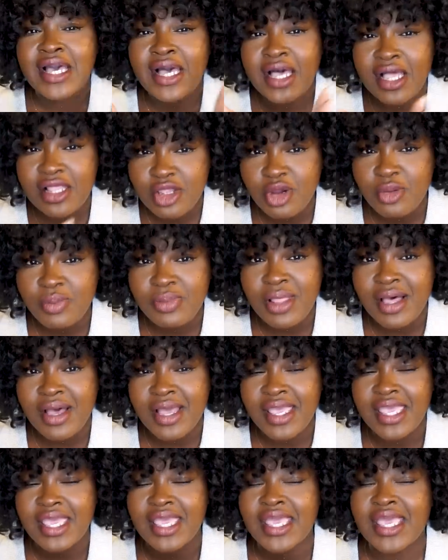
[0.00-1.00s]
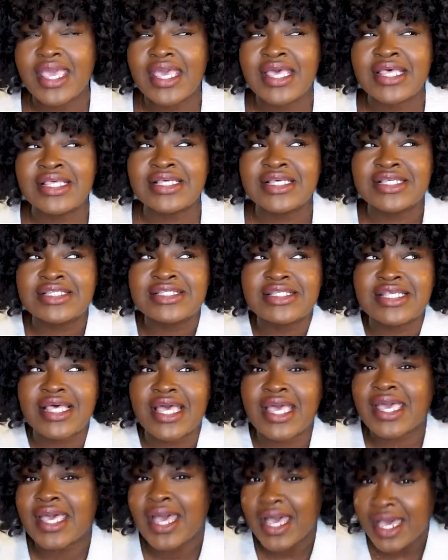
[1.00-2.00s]
Color blocking is
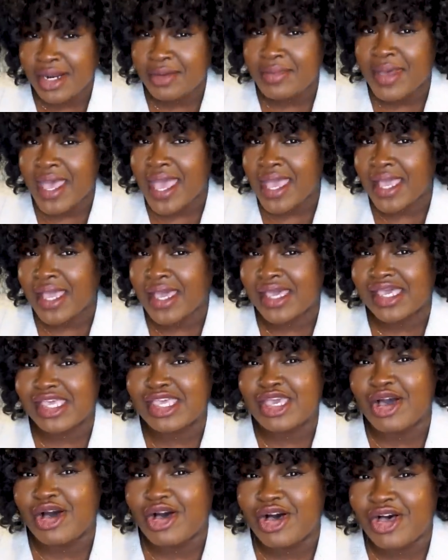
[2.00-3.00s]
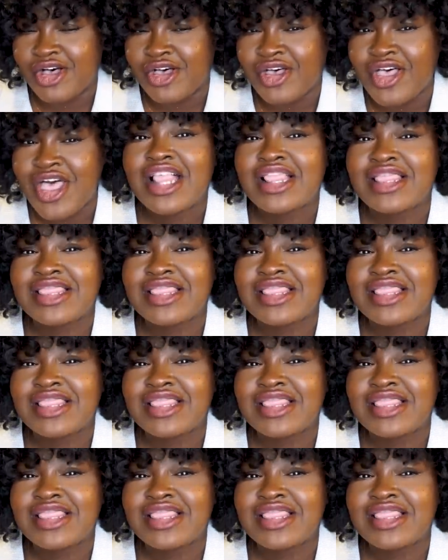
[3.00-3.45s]
kind of back, y'all.